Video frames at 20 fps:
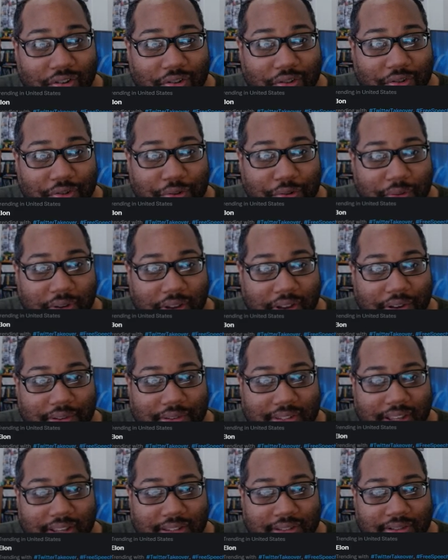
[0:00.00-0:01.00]
Who
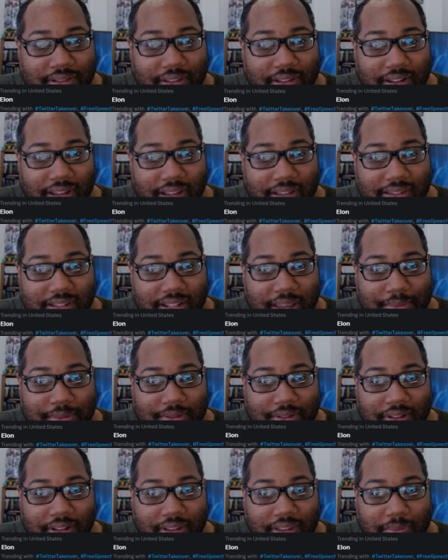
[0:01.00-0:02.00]
else has literally not seen
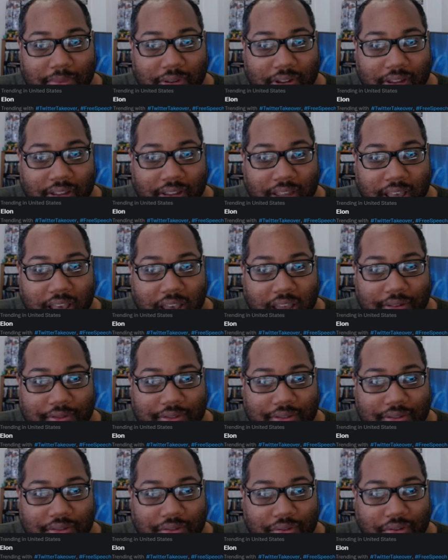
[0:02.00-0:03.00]
absolutely nothing about God of
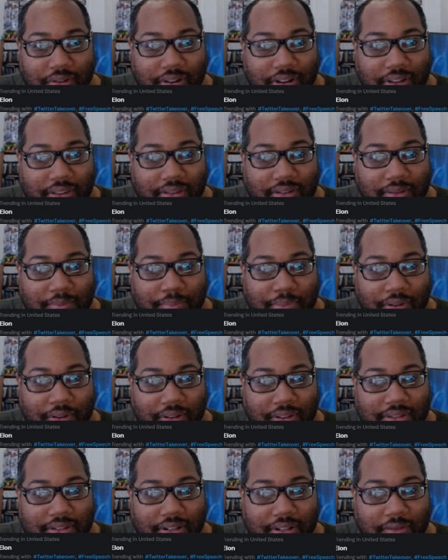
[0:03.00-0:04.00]
Snore other than
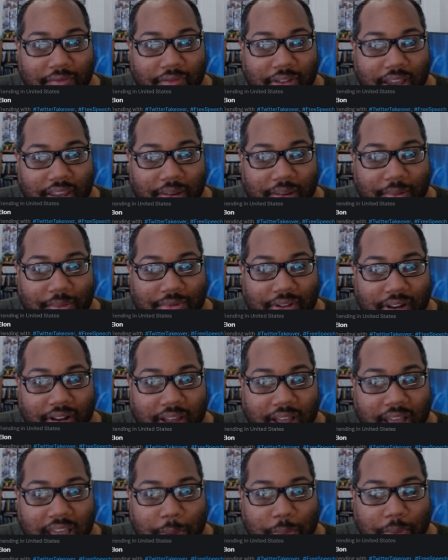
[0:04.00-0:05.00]
ponies in a vacuum trying to
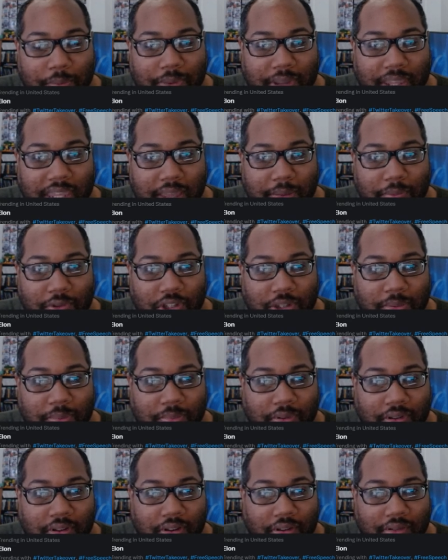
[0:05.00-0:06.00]
hype up a game most
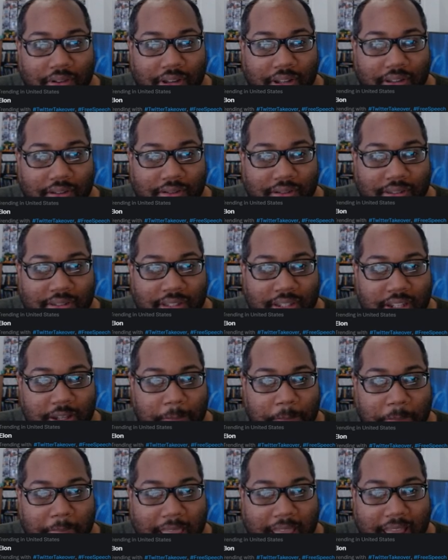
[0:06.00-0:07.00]
people call DLC?
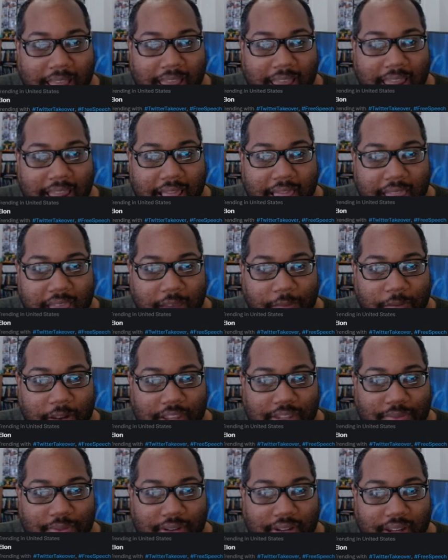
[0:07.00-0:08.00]
And laugh at
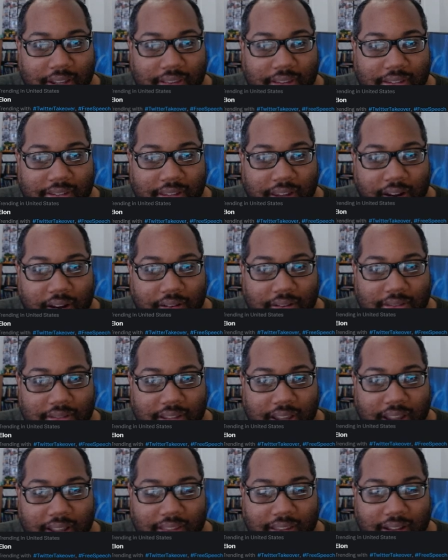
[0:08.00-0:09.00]
its ridiculous characters.
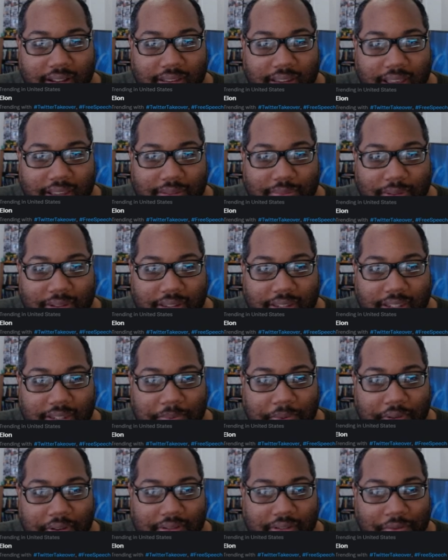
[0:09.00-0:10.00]
I think that's what these
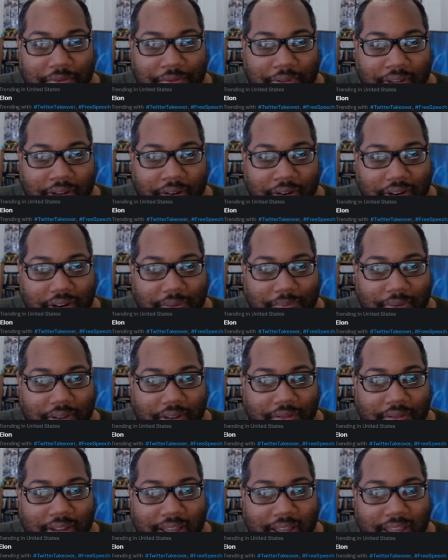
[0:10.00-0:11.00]
ponies are really hurt
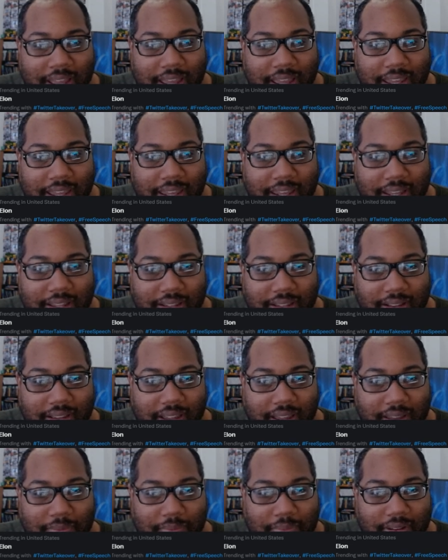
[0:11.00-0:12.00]
about. Hit the
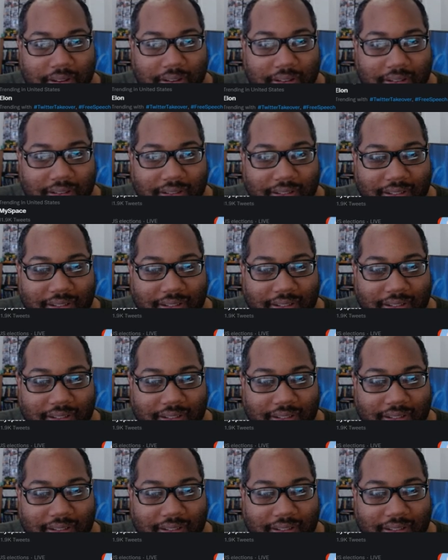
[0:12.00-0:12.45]
like button.